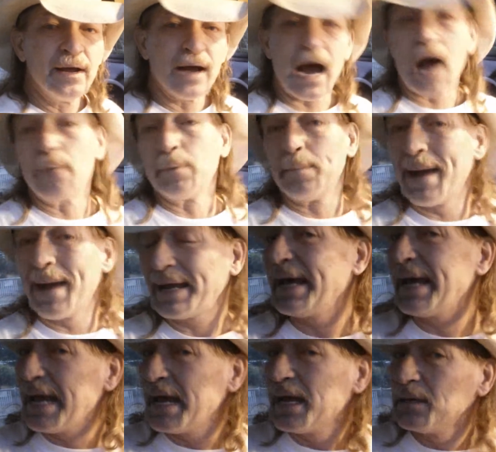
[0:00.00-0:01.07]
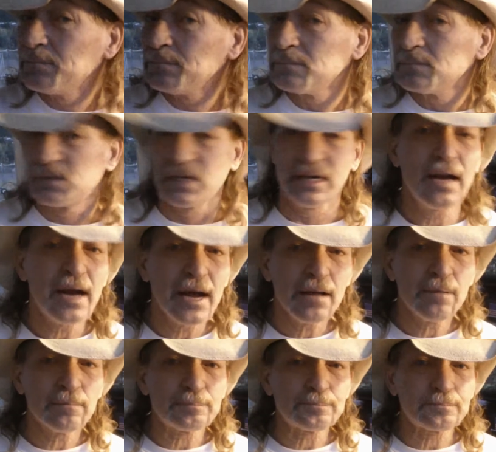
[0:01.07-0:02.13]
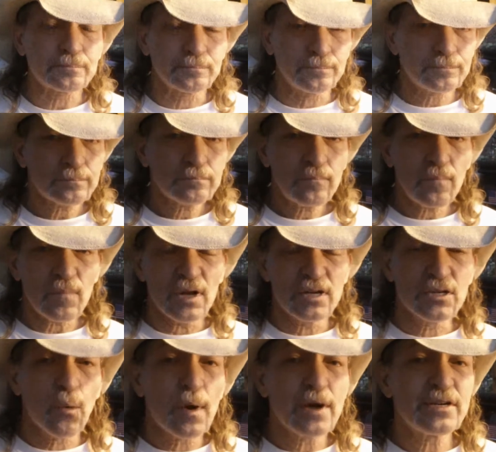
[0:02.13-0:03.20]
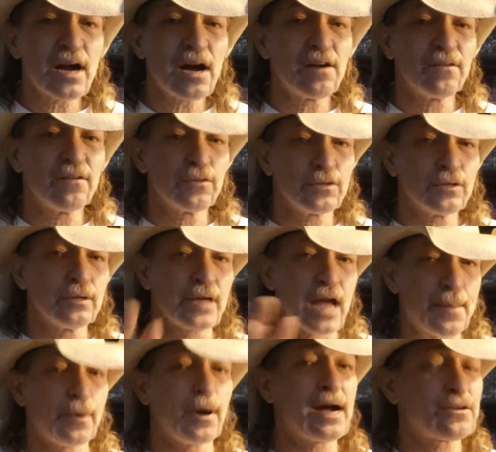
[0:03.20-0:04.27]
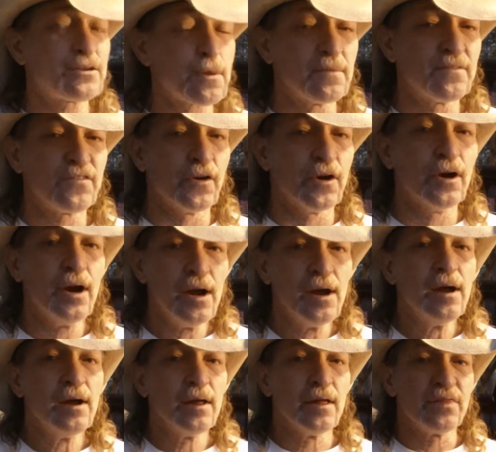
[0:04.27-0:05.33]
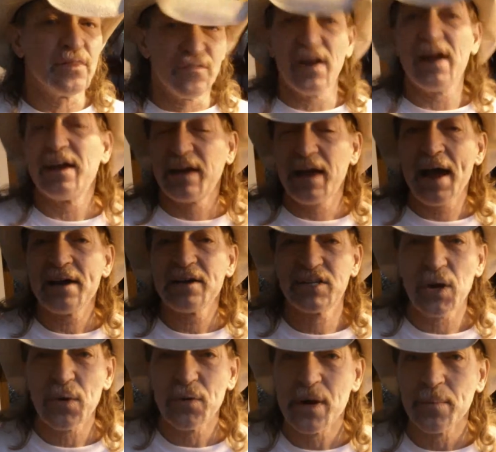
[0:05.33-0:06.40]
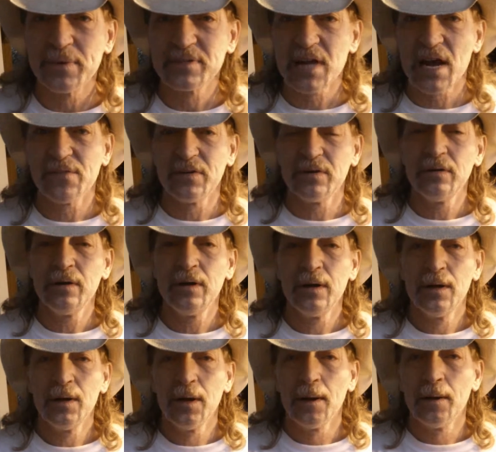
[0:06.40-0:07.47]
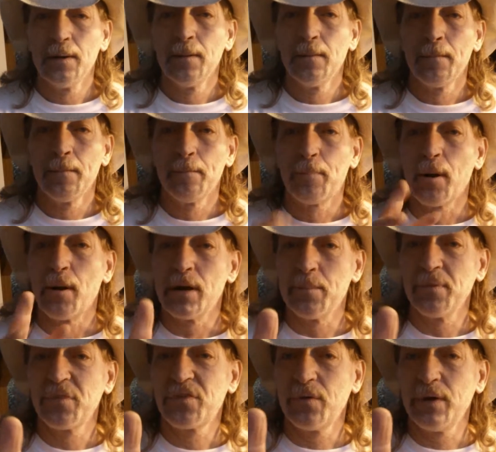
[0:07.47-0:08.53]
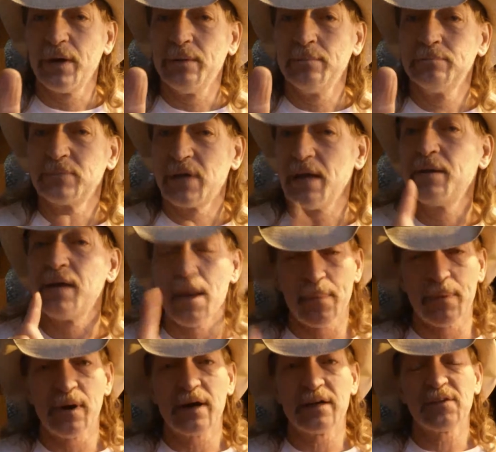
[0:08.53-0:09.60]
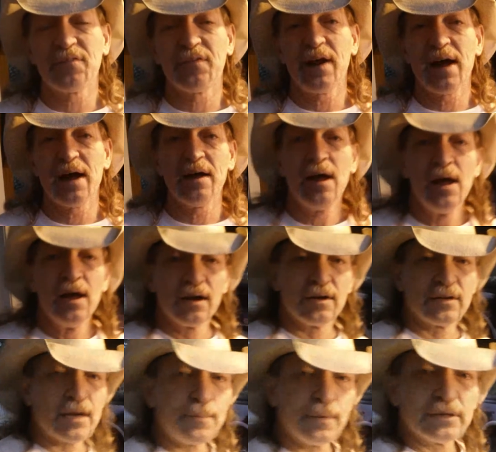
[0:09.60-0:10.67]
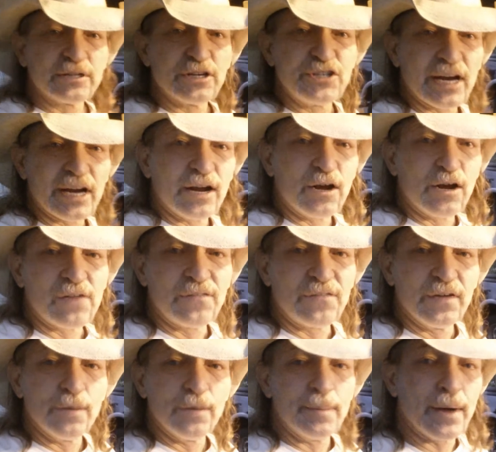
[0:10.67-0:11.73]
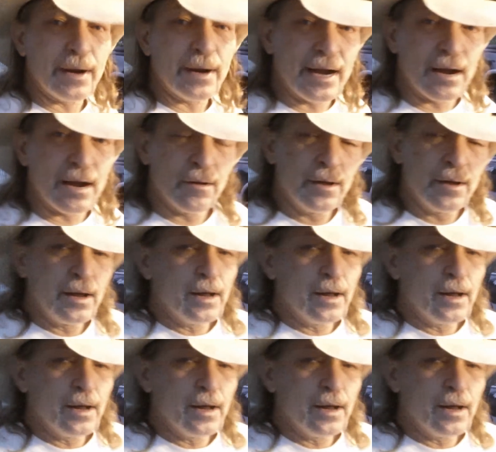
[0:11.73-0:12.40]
I'll be back again tonight. So watch out. Keep your eyes open for the VanCast show number 7, part number 3. Okay, keep your eyes up for that, because I'm going to let the chicken cook for a little bit right now.